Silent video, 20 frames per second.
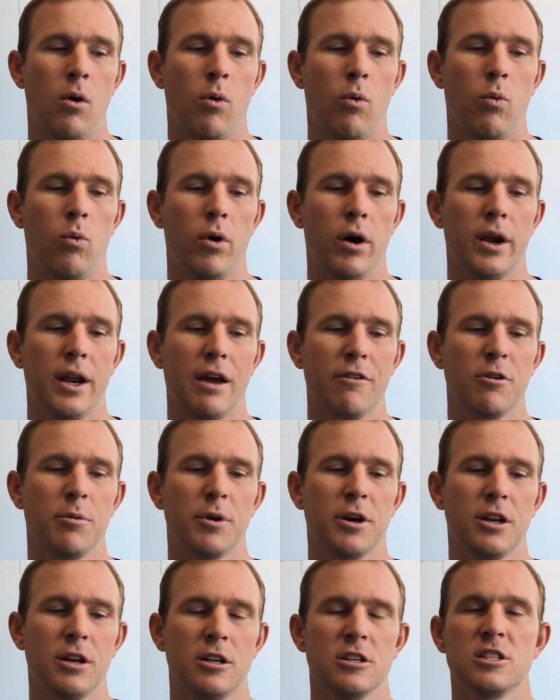What
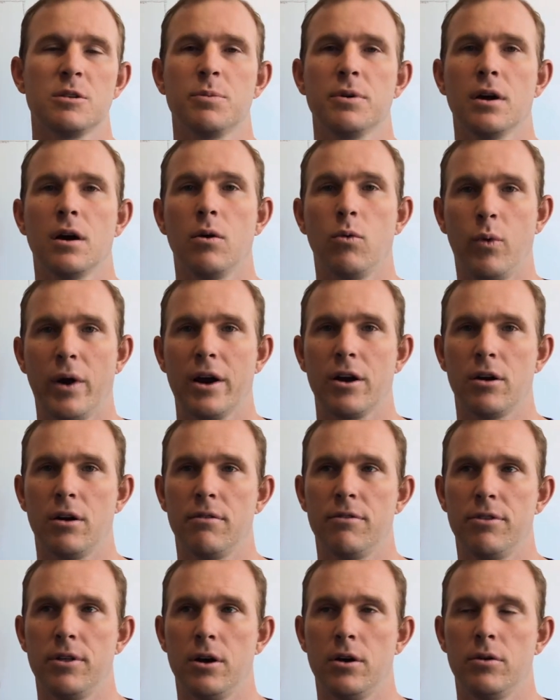everybody needs to be aware
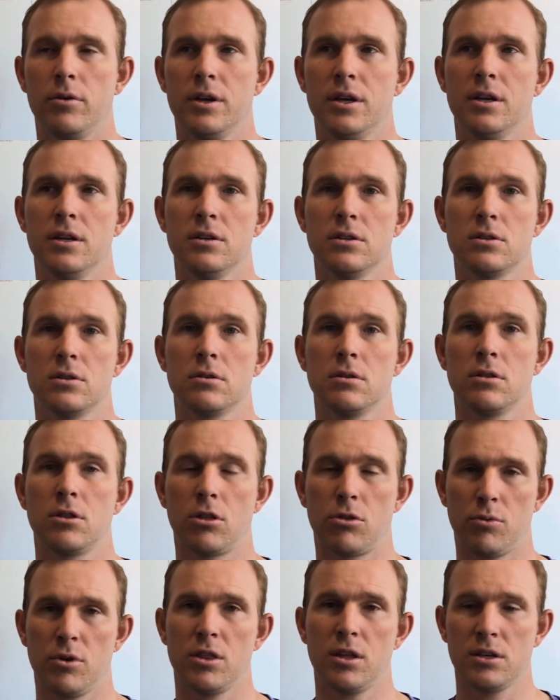of, though, is the
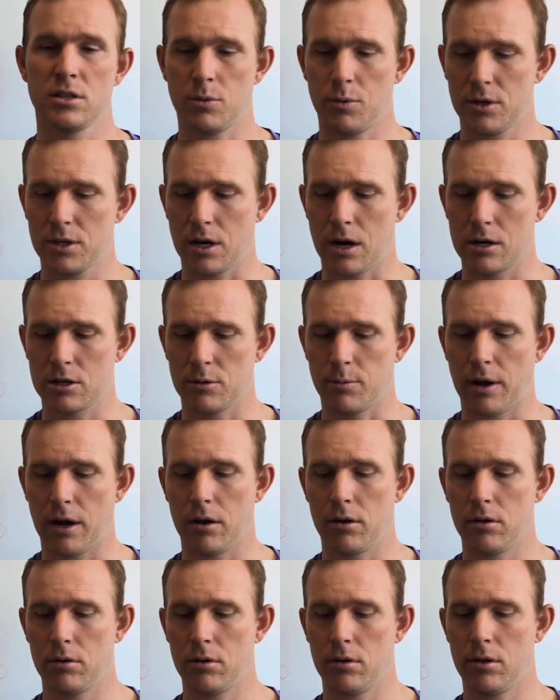three things that we talked
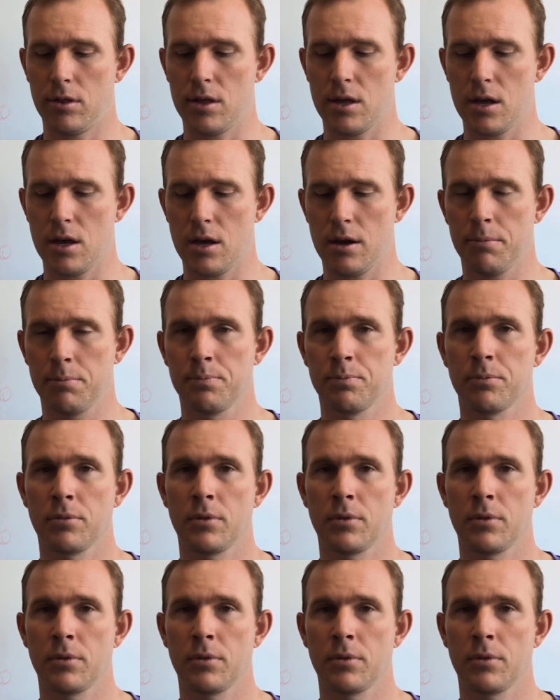about. The